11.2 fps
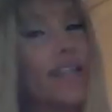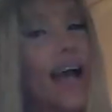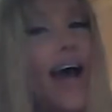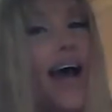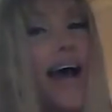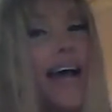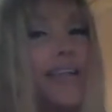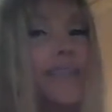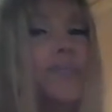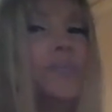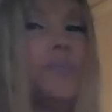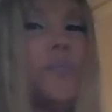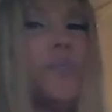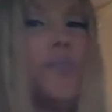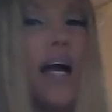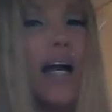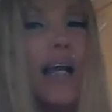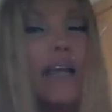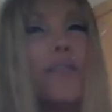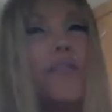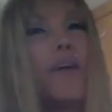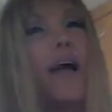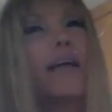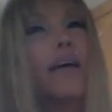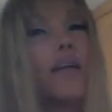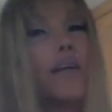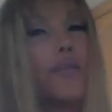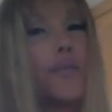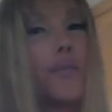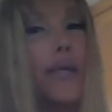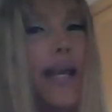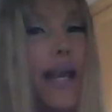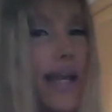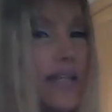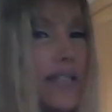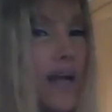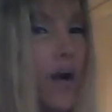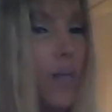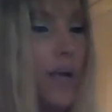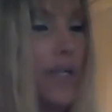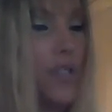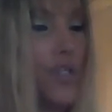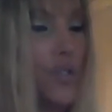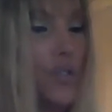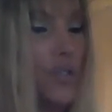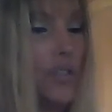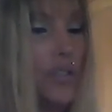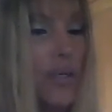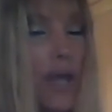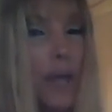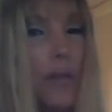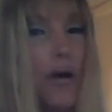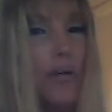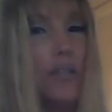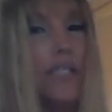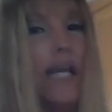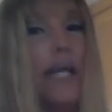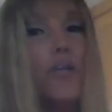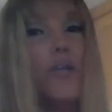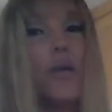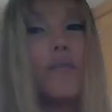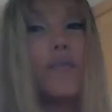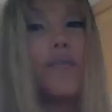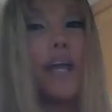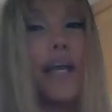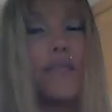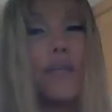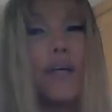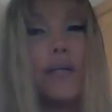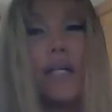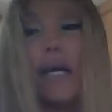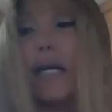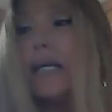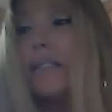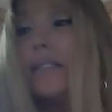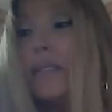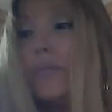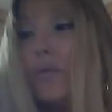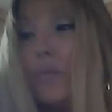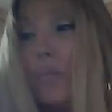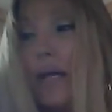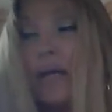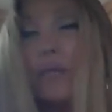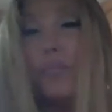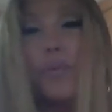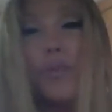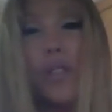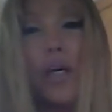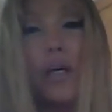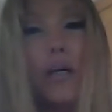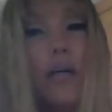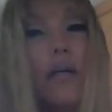that. I can find out in 3 days how my June came out, and then you can flavor it like I did with my kombucha.